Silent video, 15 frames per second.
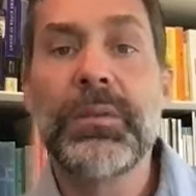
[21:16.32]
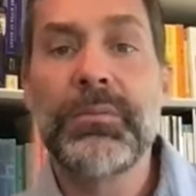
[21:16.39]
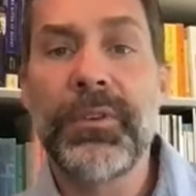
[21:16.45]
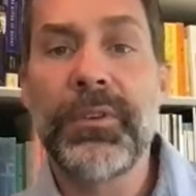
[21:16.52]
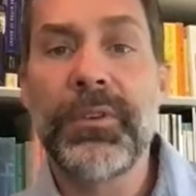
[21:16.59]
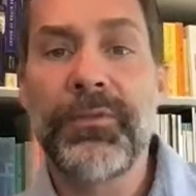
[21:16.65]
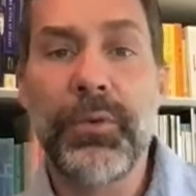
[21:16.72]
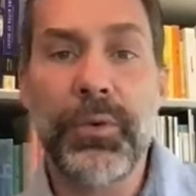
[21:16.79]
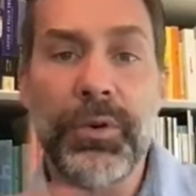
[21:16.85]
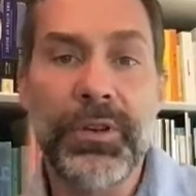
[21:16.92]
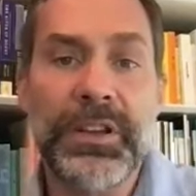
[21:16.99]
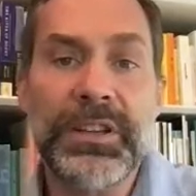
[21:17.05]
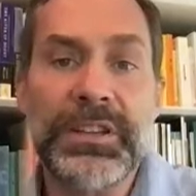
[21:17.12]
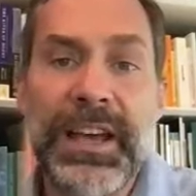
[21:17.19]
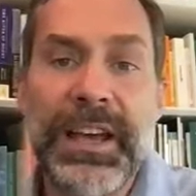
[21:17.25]
before the
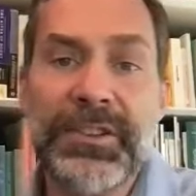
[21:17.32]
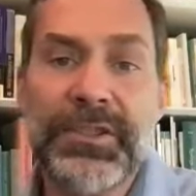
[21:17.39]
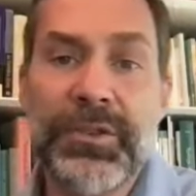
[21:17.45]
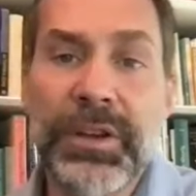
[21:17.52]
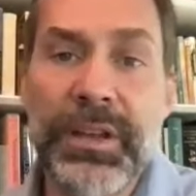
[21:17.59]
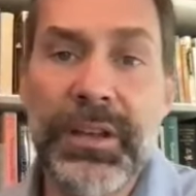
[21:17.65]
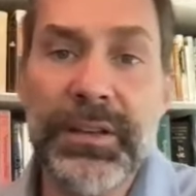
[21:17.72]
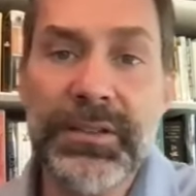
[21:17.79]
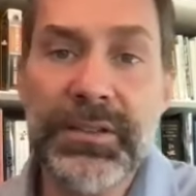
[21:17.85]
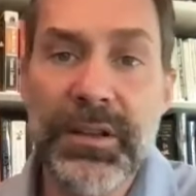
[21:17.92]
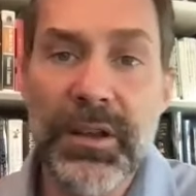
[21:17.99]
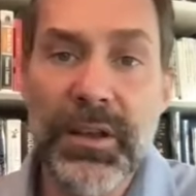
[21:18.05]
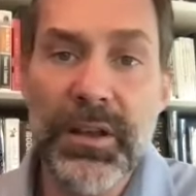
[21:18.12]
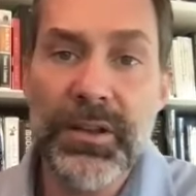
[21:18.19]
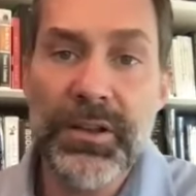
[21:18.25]
disaster
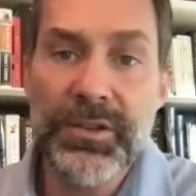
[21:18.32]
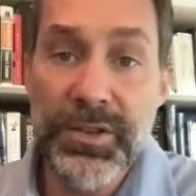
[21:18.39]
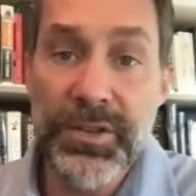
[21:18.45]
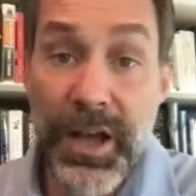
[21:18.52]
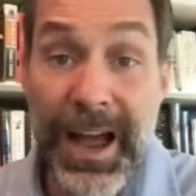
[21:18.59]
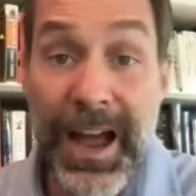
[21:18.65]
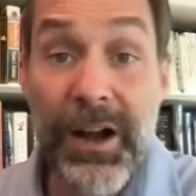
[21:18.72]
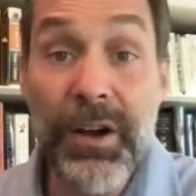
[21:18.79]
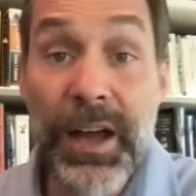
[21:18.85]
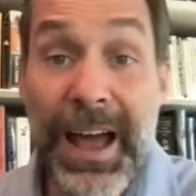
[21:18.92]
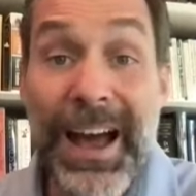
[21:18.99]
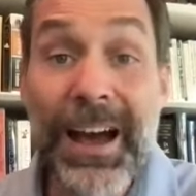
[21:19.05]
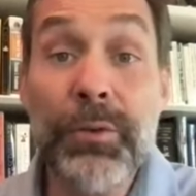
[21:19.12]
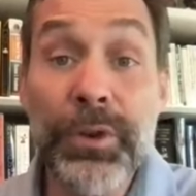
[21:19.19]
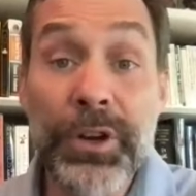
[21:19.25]
hits. So how
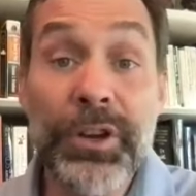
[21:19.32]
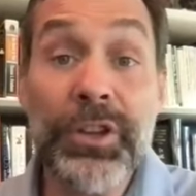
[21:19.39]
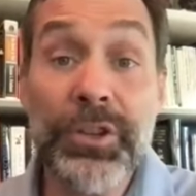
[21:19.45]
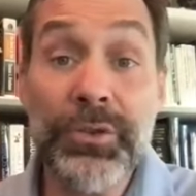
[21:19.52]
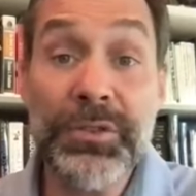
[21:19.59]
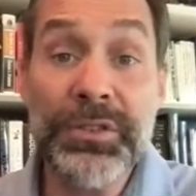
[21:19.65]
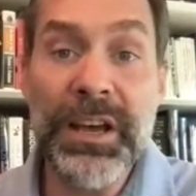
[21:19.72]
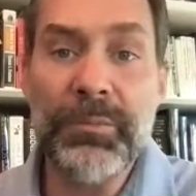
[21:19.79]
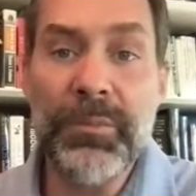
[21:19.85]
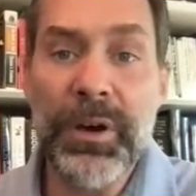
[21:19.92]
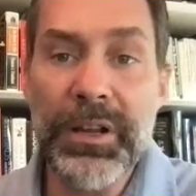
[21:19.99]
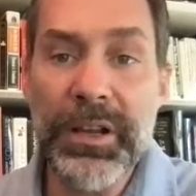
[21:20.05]
how are we going to use that money?